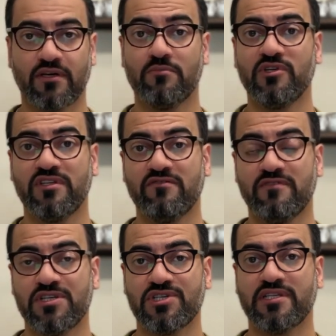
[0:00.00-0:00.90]
Computer
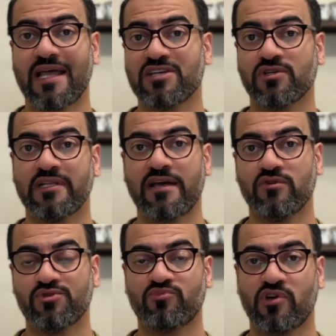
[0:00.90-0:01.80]
vision, natural
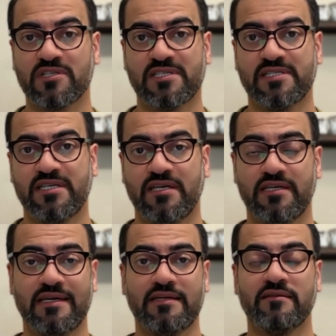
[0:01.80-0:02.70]
language processing,
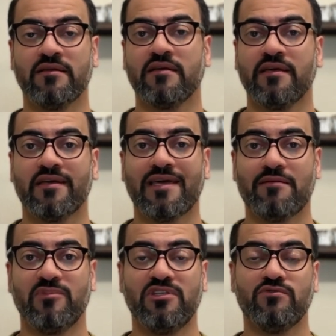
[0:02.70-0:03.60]
again,
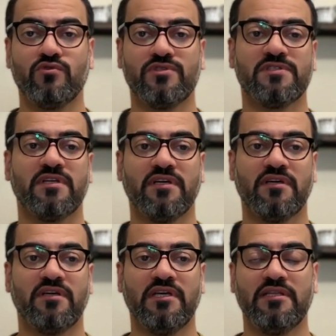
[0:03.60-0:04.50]
can be used
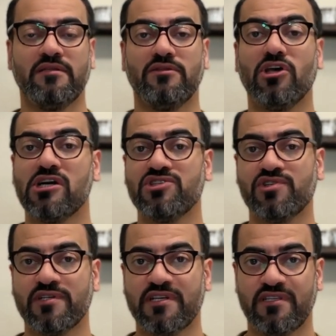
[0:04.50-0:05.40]
in
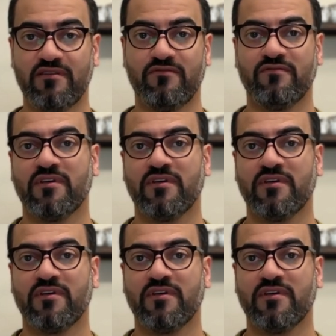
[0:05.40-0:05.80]
non-generative